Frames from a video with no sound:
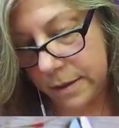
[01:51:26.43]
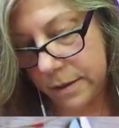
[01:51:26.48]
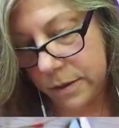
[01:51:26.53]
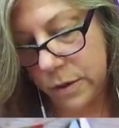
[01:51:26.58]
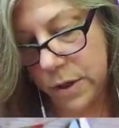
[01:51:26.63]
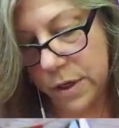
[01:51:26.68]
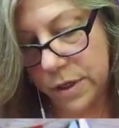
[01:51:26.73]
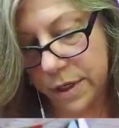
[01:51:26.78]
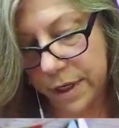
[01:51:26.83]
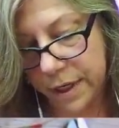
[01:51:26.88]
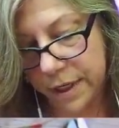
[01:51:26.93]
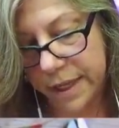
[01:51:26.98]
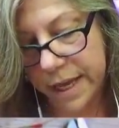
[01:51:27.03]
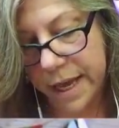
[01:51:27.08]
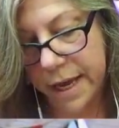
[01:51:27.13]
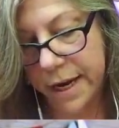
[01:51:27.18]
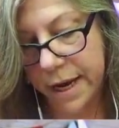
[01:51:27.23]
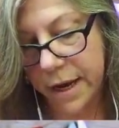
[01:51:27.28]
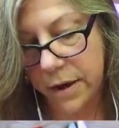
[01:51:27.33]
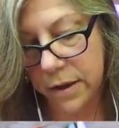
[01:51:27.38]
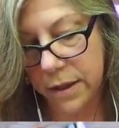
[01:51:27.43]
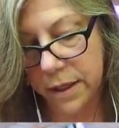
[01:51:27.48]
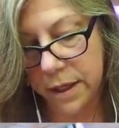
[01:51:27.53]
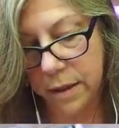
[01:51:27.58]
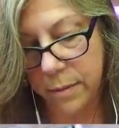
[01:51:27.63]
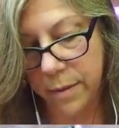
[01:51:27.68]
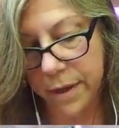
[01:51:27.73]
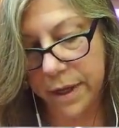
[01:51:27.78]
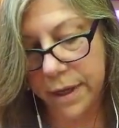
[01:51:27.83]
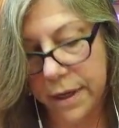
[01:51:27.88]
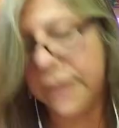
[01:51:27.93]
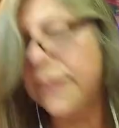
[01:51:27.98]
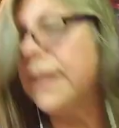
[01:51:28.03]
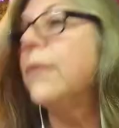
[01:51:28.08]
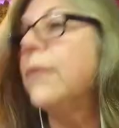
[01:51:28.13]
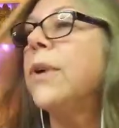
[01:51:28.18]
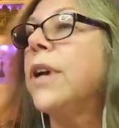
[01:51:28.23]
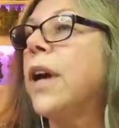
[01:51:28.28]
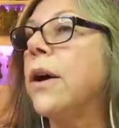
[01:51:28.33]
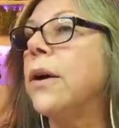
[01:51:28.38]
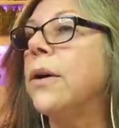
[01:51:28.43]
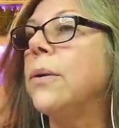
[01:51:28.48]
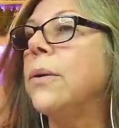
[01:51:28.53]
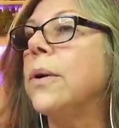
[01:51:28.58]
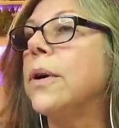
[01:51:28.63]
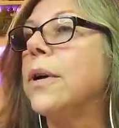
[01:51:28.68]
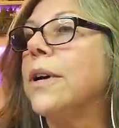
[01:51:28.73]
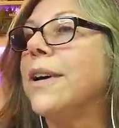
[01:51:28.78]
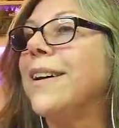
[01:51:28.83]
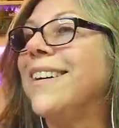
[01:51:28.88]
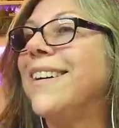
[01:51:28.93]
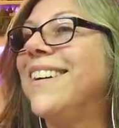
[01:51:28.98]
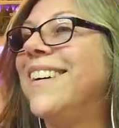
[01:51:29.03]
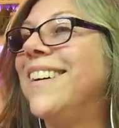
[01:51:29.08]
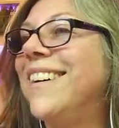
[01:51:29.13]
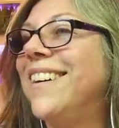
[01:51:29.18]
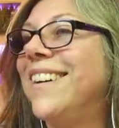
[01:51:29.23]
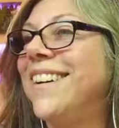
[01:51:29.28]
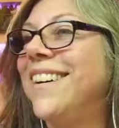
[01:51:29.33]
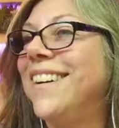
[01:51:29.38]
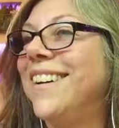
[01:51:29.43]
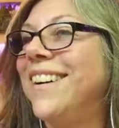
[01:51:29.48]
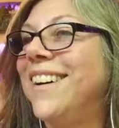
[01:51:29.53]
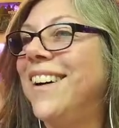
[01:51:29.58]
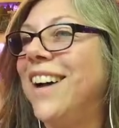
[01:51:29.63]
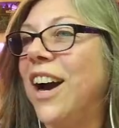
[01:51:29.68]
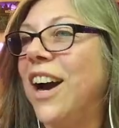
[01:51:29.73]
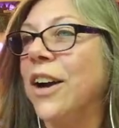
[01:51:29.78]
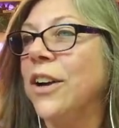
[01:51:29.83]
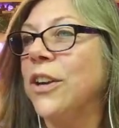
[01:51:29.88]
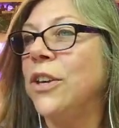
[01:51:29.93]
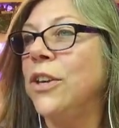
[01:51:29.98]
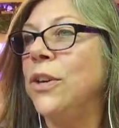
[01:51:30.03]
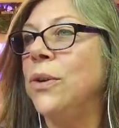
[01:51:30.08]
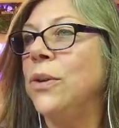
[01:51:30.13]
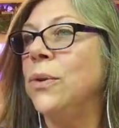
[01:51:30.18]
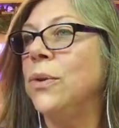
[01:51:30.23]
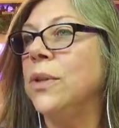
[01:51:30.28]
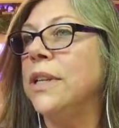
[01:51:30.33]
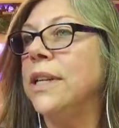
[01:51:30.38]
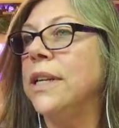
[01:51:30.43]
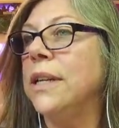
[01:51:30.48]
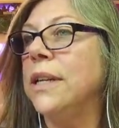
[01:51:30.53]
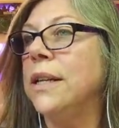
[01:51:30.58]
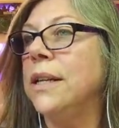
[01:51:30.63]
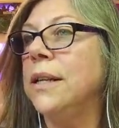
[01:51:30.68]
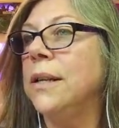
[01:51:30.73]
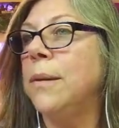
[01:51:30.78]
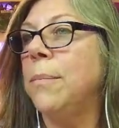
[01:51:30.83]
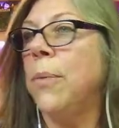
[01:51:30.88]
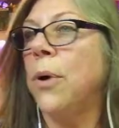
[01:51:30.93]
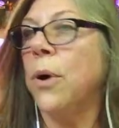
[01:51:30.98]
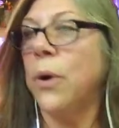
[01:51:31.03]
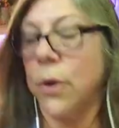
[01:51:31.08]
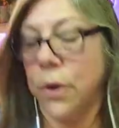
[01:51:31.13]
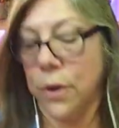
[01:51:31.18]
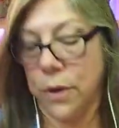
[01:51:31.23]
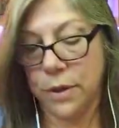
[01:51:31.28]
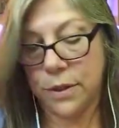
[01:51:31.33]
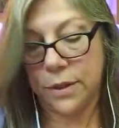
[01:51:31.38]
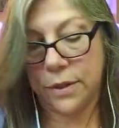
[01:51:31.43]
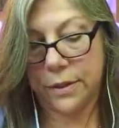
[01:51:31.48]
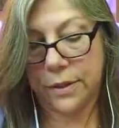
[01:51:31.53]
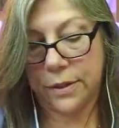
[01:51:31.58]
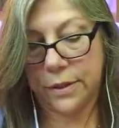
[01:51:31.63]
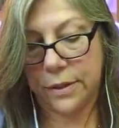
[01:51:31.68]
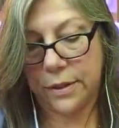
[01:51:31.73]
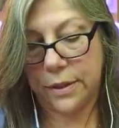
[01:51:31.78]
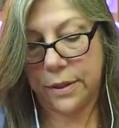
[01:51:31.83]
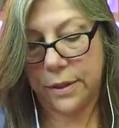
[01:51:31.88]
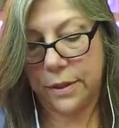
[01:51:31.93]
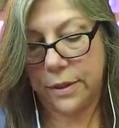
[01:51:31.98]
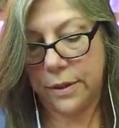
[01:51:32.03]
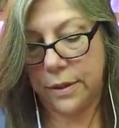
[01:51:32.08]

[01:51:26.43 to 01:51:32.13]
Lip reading: Stretching that out a little bit, and there we go. Our cute little purse.